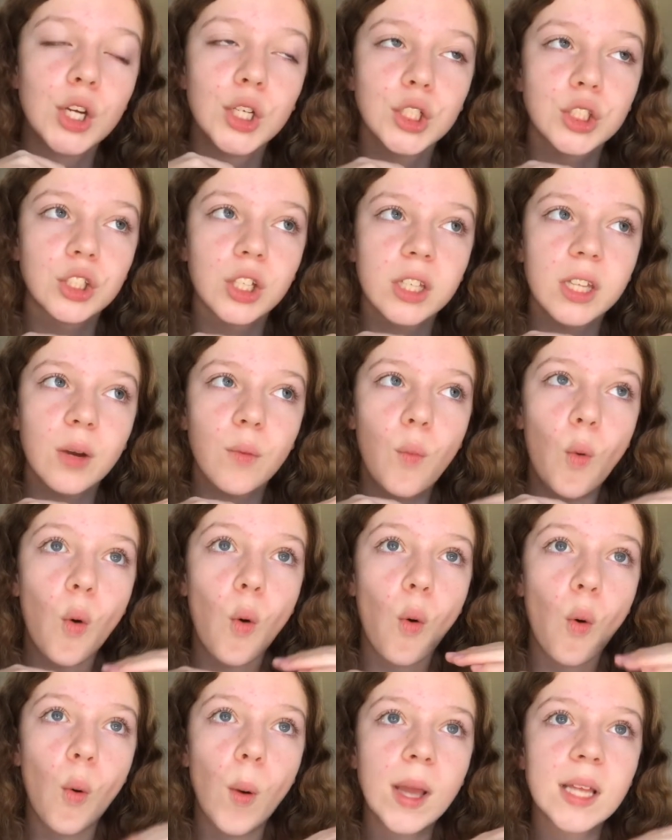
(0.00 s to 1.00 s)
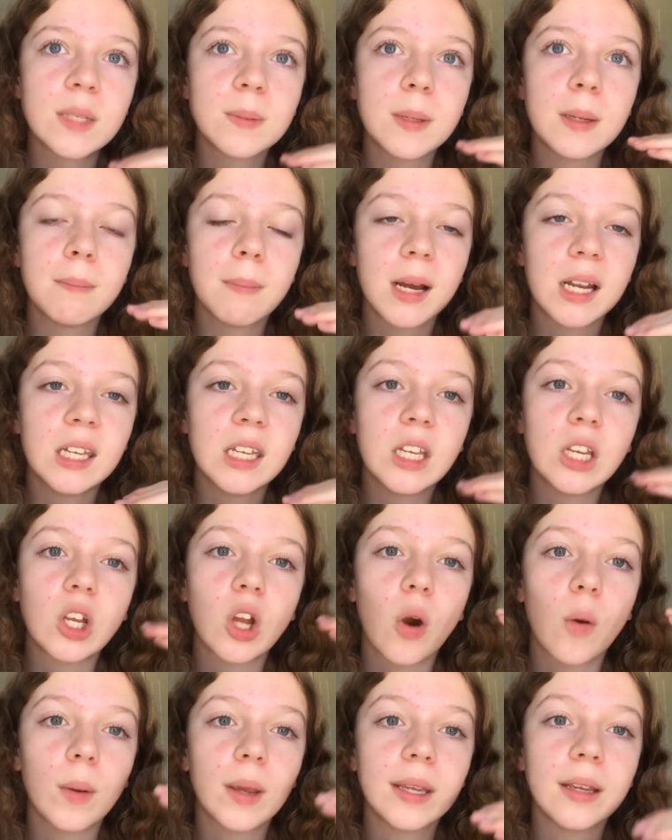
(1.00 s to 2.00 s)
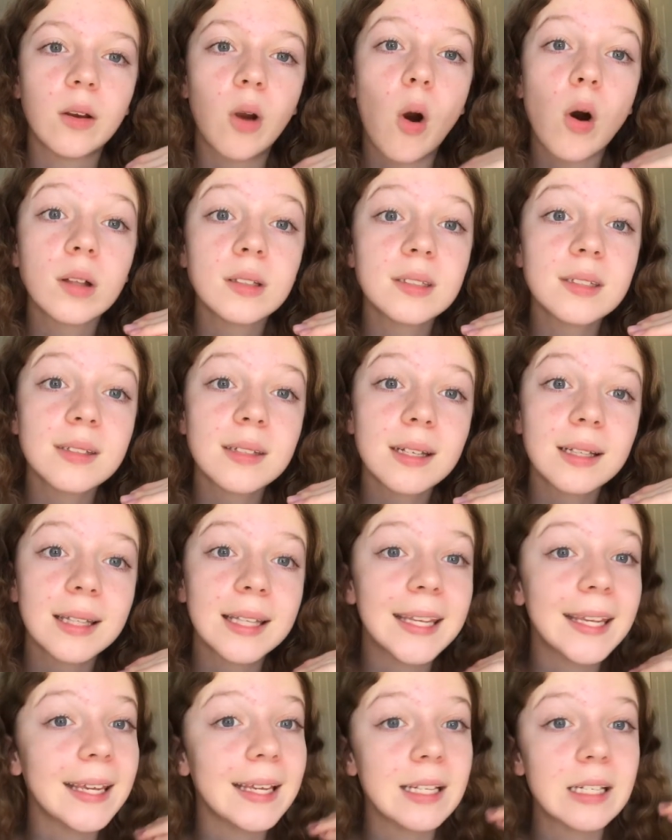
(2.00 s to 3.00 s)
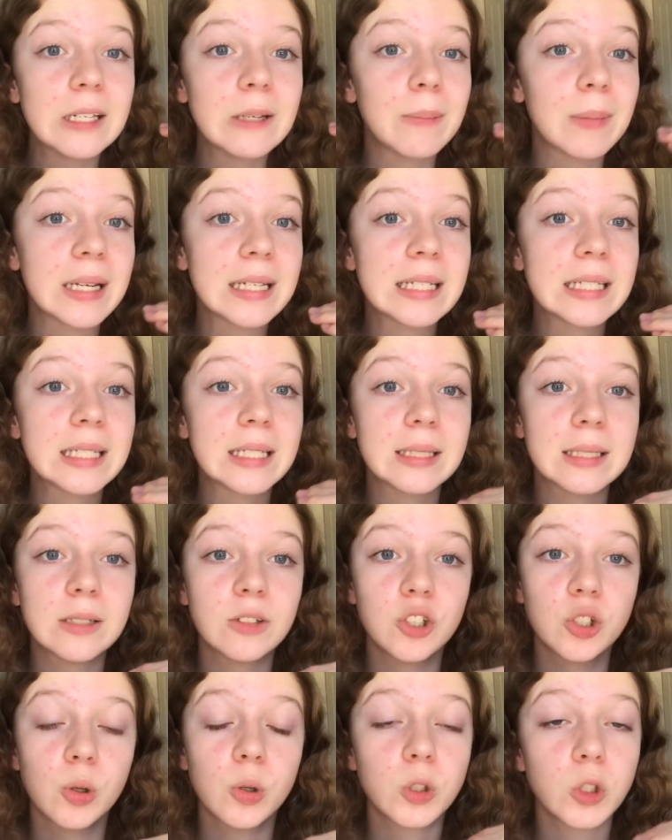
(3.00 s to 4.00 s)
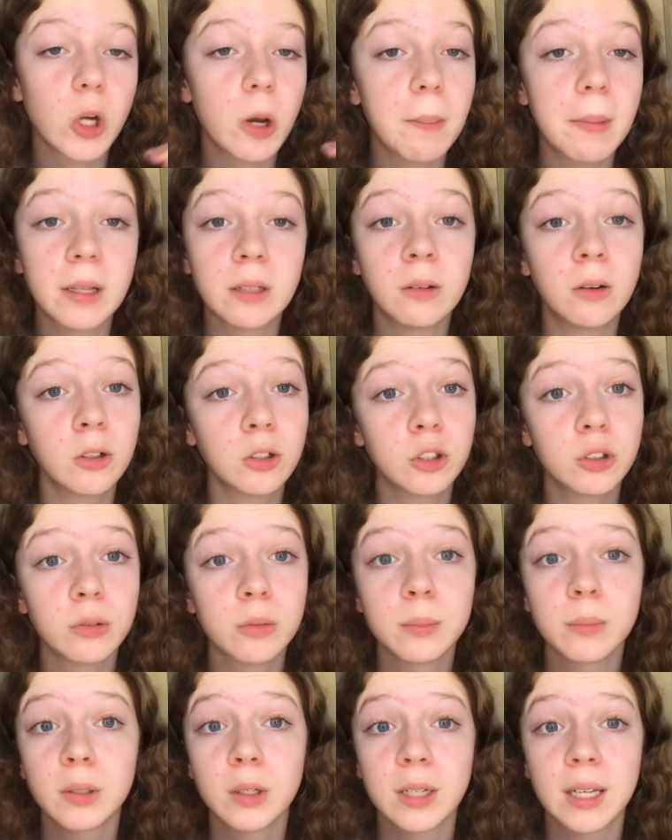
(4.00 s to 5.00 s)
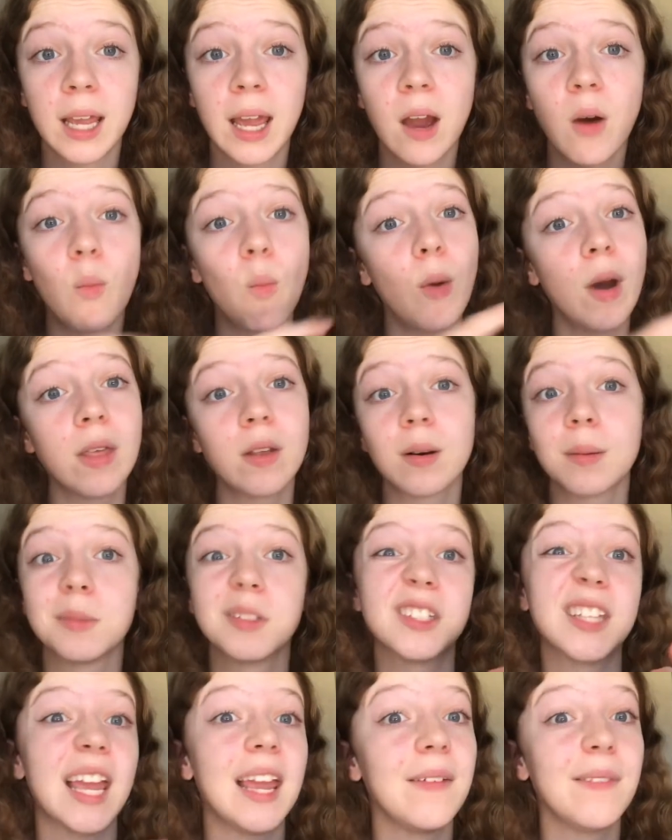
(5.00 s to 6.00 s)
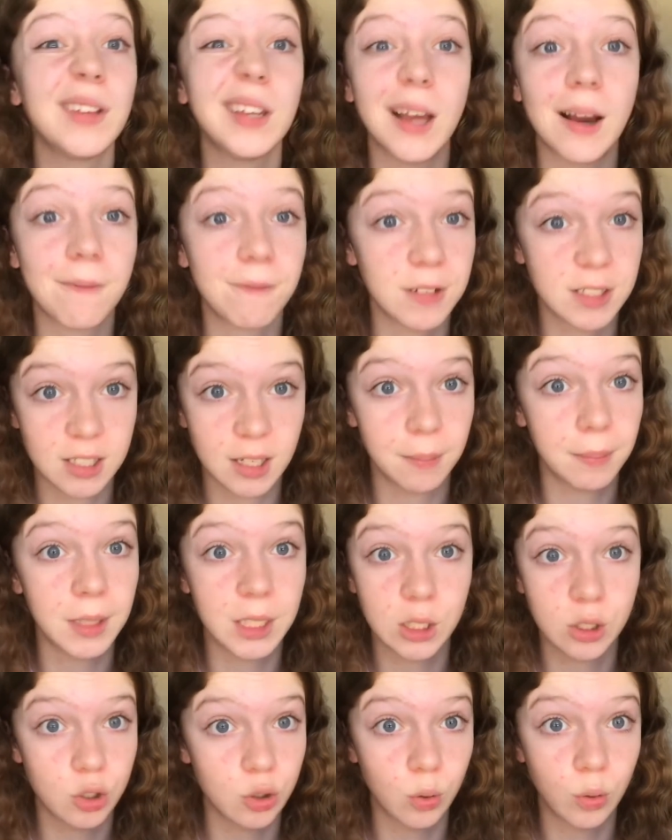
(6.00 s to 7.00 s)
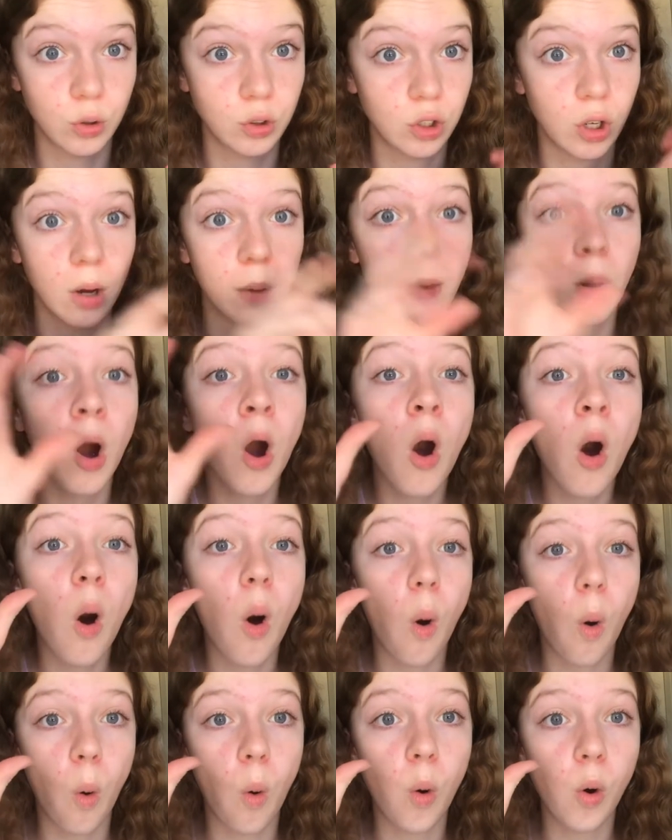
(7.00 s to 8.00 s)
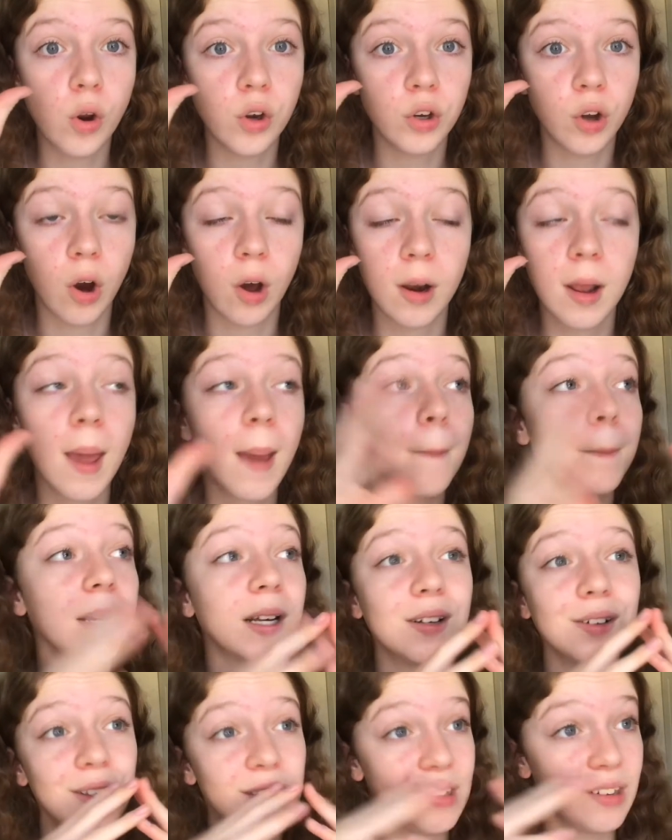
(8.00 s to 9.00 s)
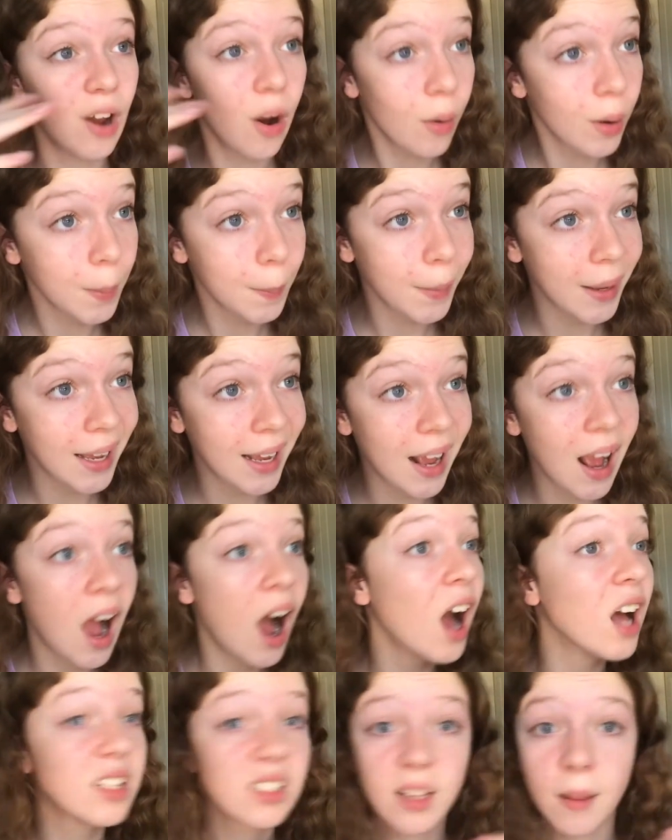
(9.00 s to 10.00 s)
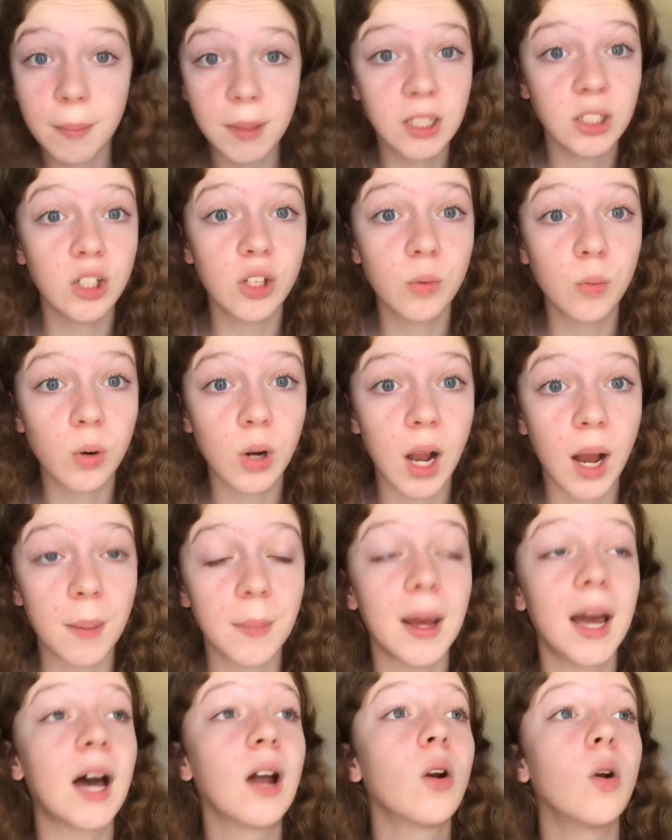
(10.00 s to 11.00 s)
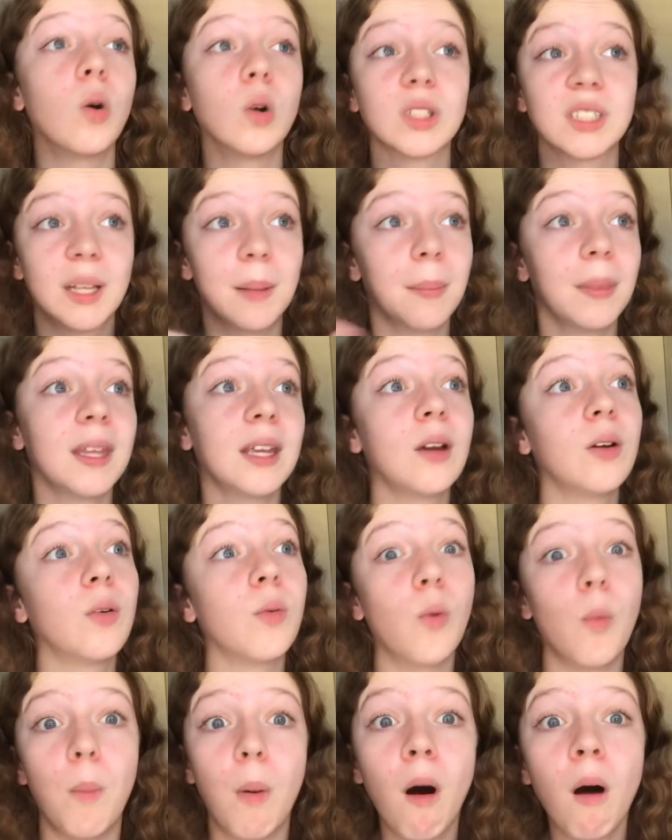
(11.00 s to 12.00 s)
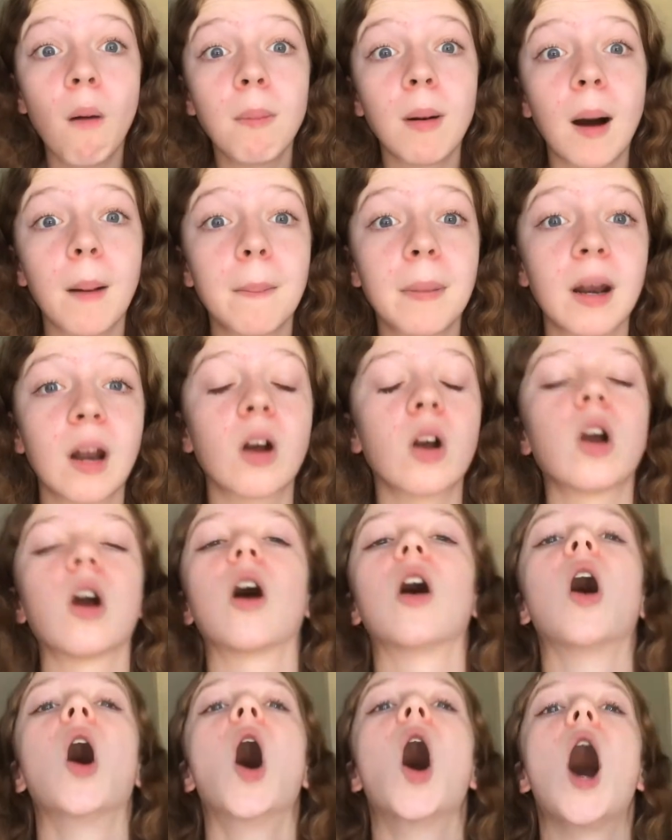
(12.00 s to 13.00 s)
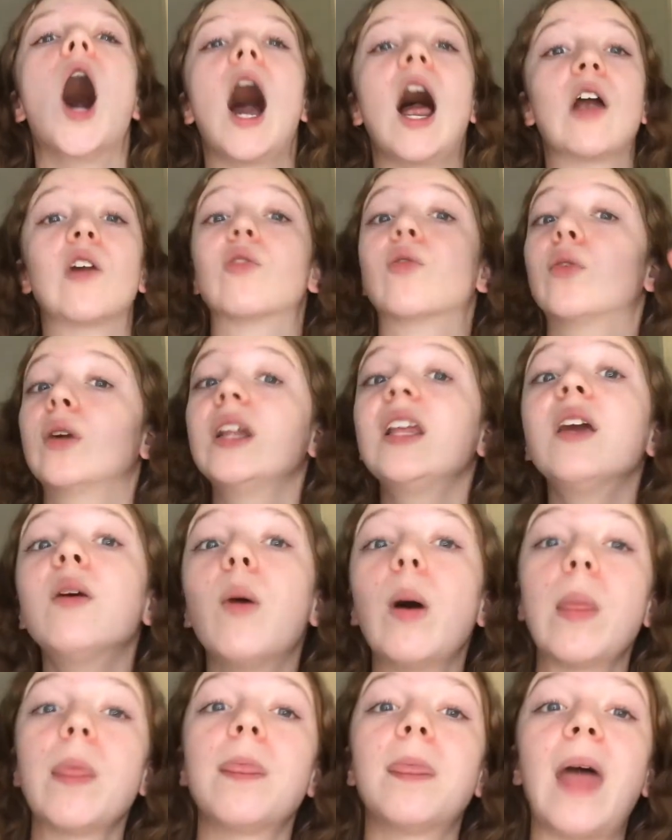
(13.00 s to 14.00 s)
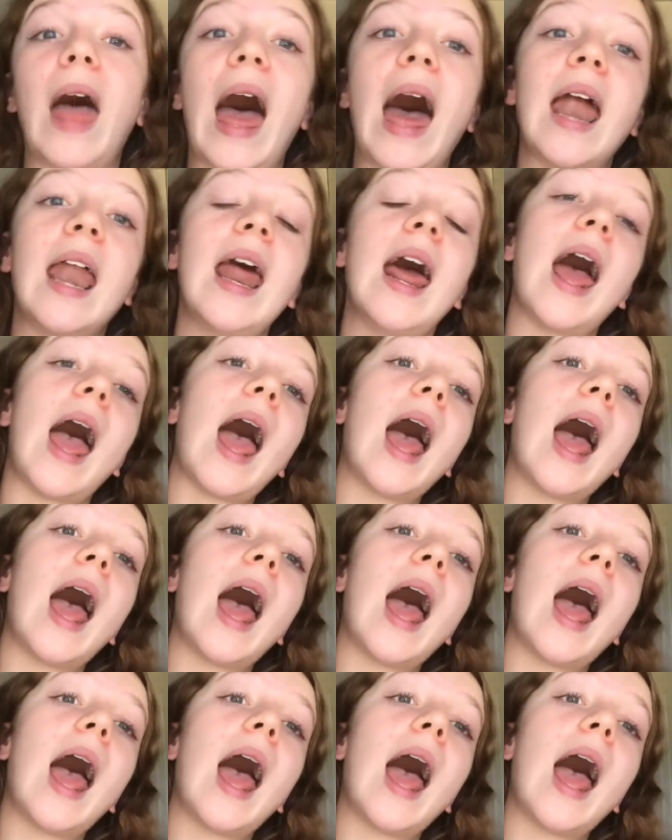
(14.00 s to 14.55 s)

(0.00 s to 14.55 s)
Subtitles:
So there will always be money going constantly into my short-term and long-term account, whether I'm saving up for something short-term or not, because knowing me, something new will come out or something will pop up and I'll go, I really want that.